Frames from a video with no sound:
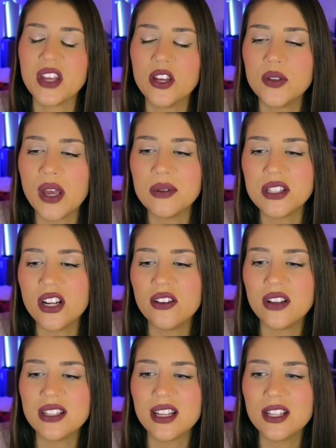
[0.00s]
So I was
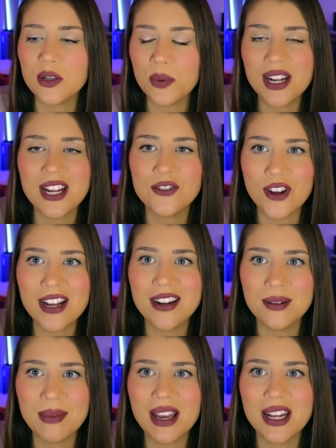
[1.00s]
nervous. So when I tried
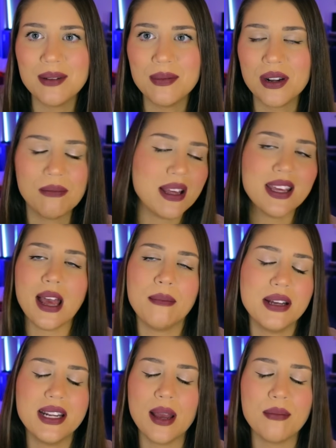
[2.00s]
on my honeymoon, I'm like, yeah, I'm
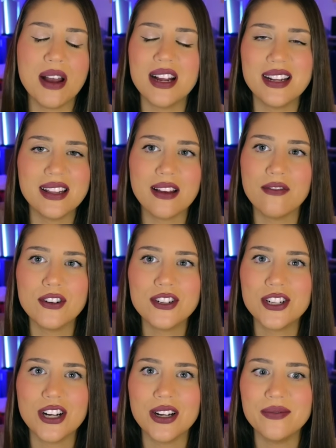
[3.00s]
gonna get pregnant, like, for
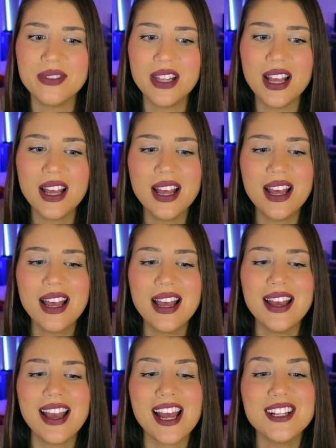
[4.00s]
sure.
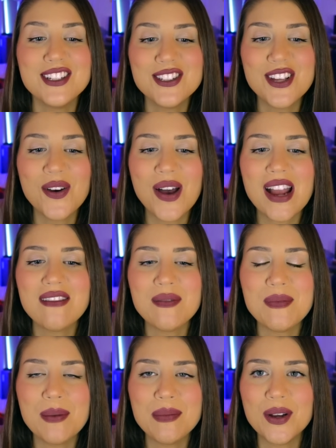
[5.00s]
And so I
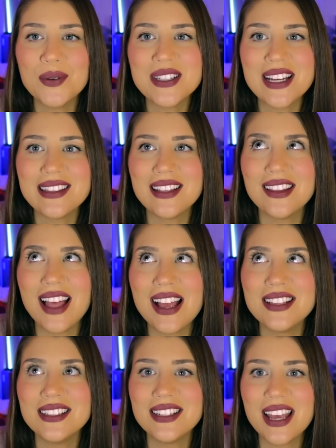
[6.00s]
remember it was like the
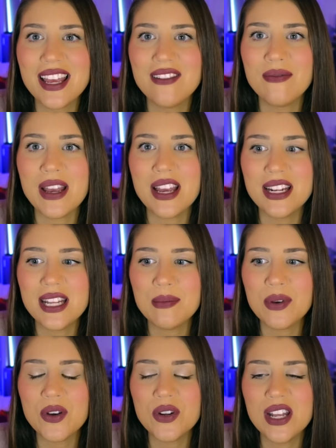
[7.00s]
last day of my
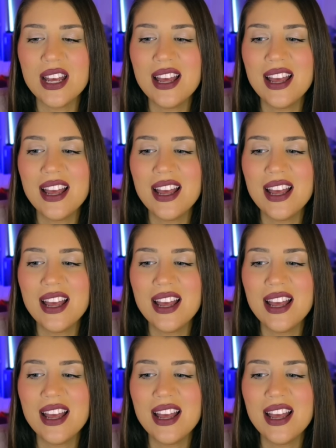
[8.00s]
honeymoon,